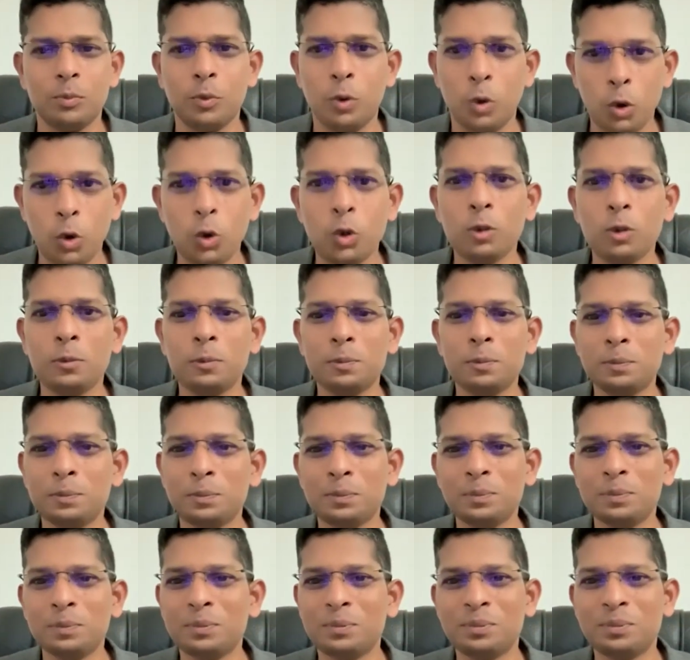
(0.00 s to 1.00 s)
No.
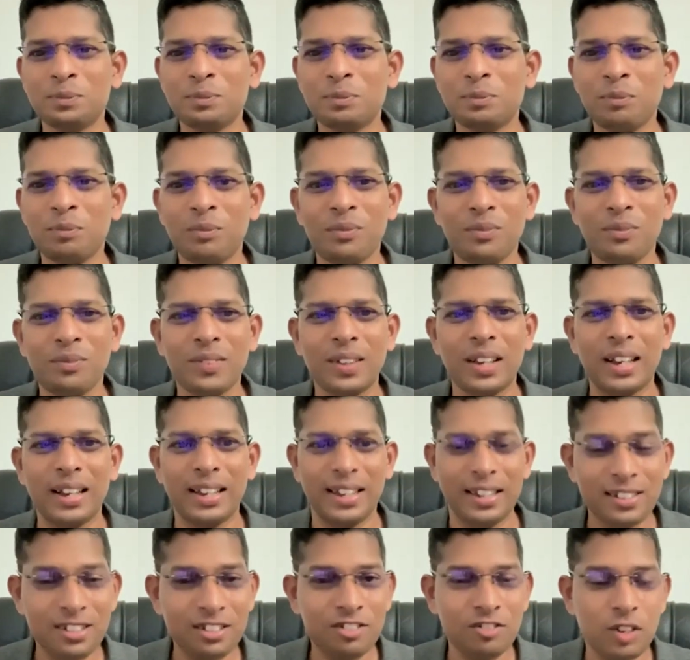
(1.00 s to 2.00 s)

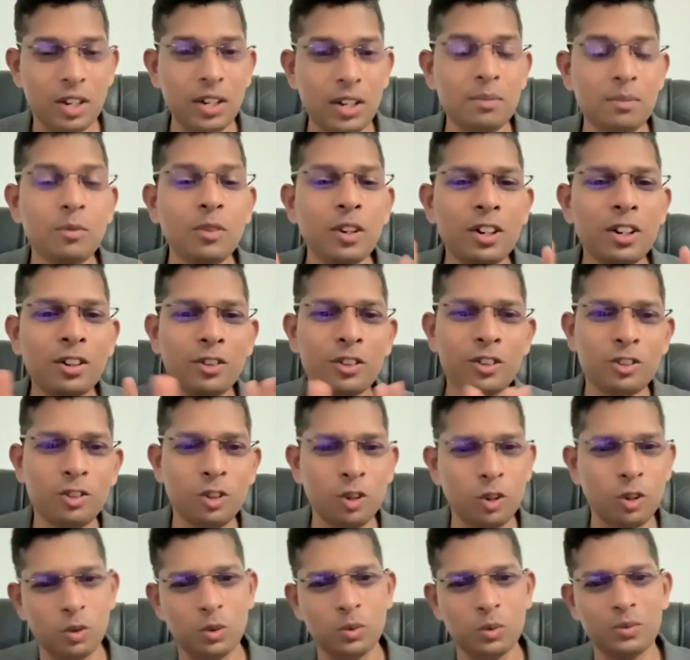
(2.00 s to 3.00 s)
His team will not
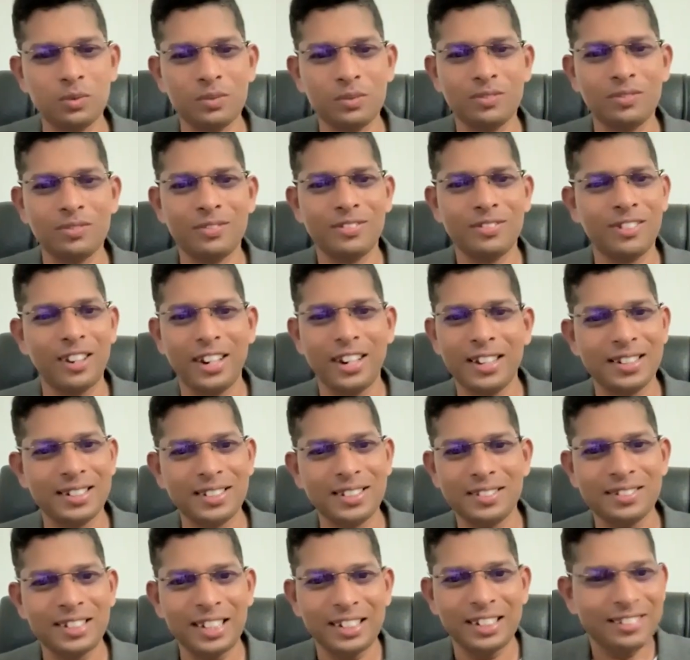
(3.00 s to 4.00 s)
grow,
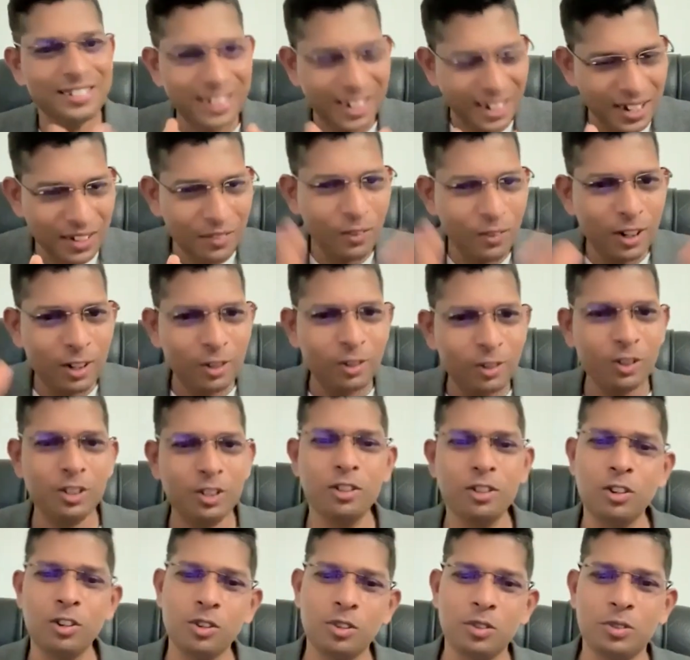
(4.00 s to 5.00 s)
right? That tree will
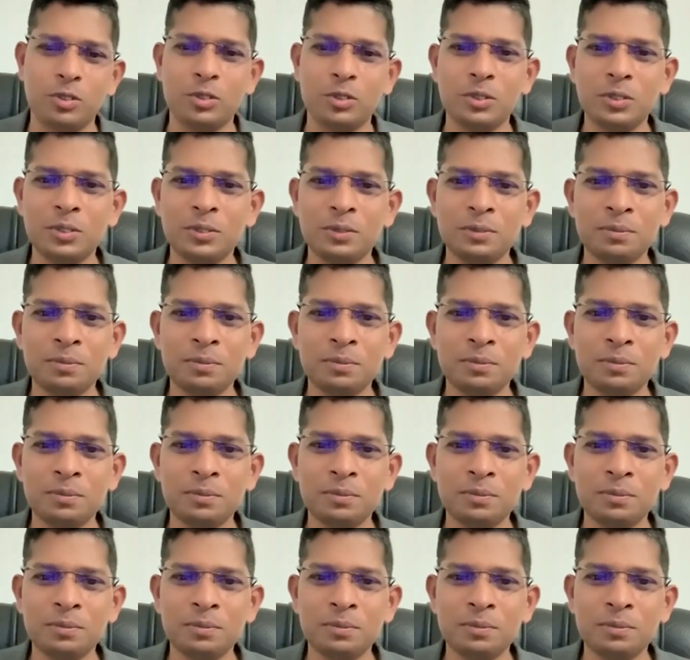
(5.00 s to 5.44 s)
not grow.